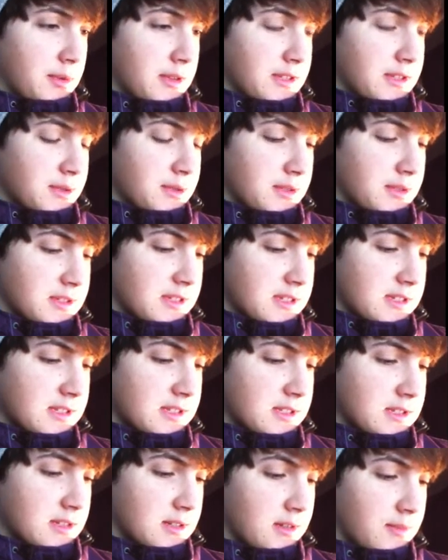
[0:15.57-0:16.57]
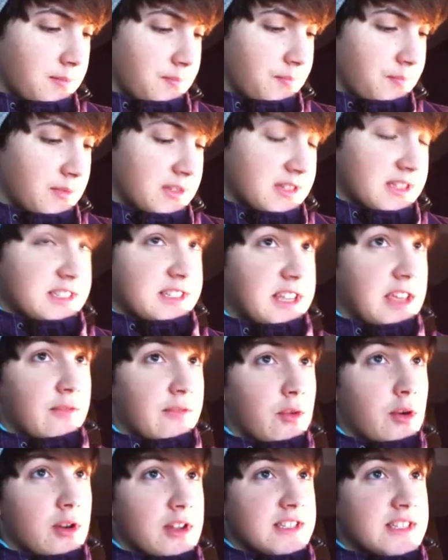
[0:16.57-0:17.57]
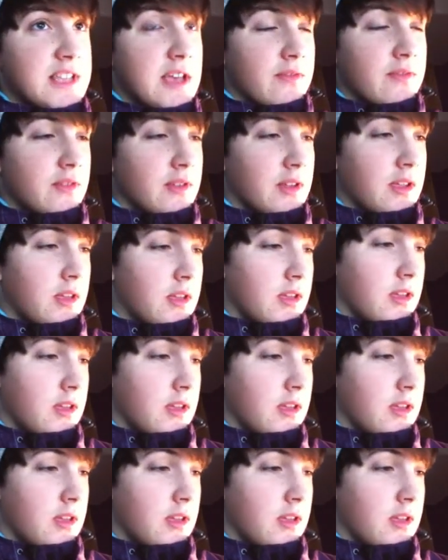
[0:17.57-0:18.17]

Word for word: resources. This is day 47,